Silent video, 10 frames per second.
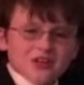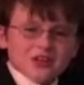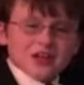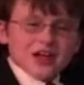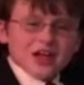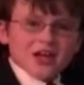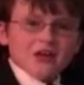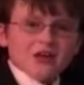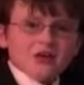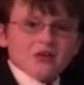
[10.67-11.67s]

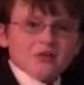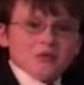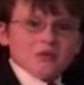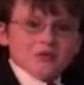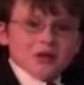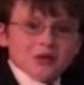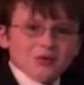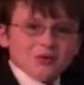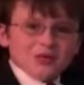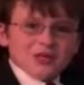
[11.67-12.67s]
Today we
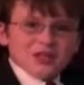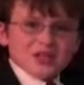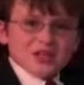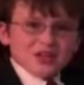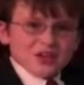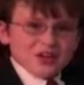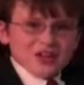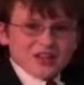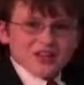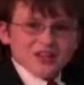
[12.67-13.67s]
will be
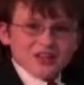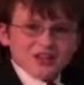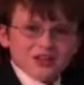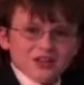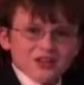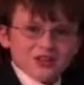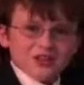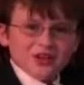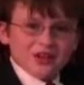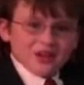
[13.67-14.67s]
discussing
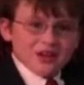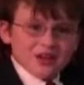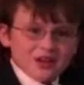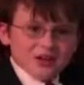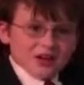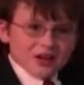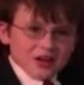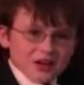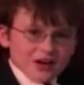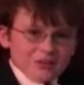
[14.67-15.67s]
the
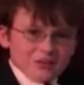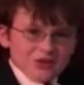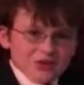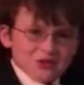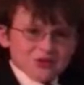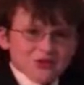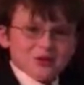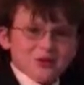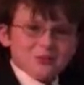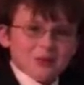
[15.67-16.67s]

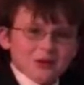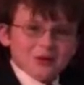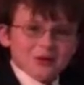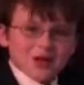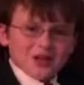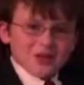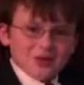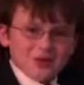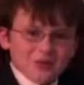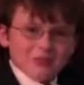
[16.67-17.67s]
soon-to-be
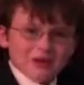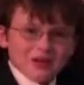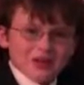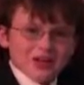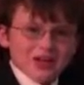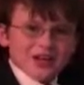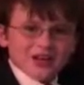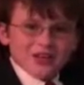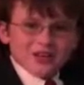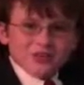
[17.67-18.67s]
classical book,
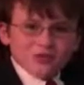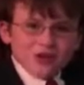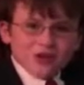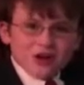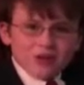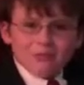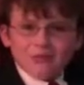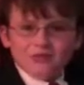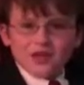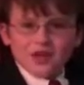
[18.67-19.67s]
Little Shop
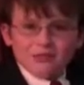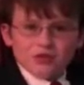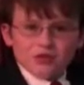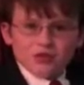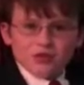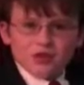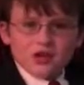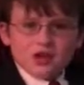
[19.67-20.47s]
of Hamsters,